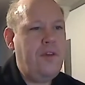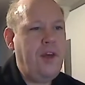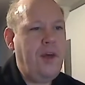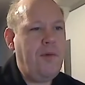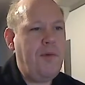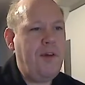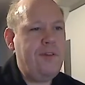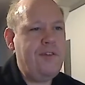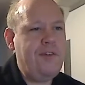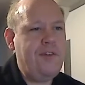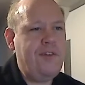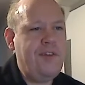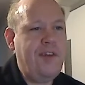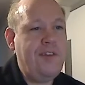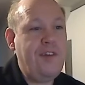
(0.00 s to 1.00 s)
ms.
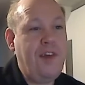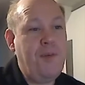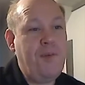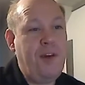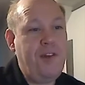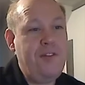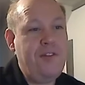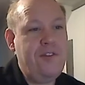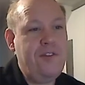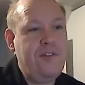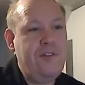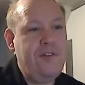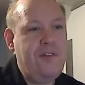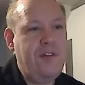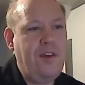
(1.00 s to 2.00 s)
Do you say it's
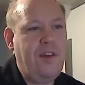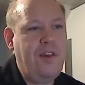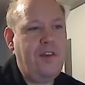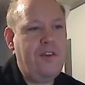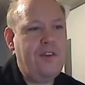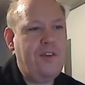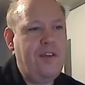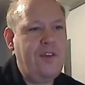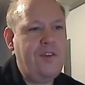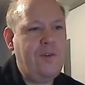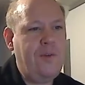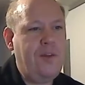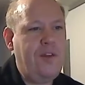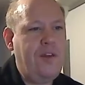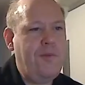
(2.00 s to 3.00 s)
ms? I think you say it's
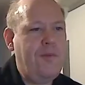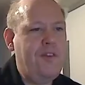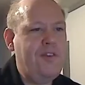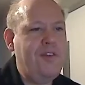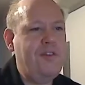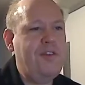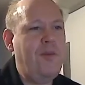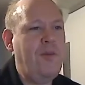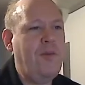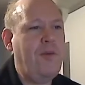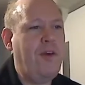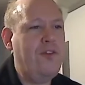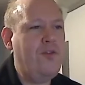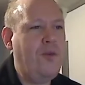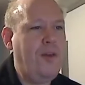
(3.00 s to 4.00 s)
20 ms. So something
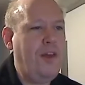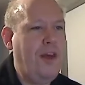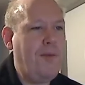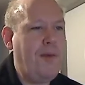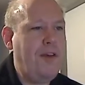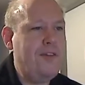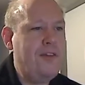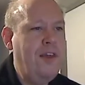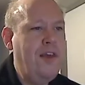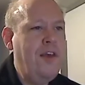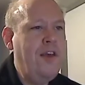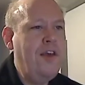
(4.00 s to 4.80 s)
around 20 ms.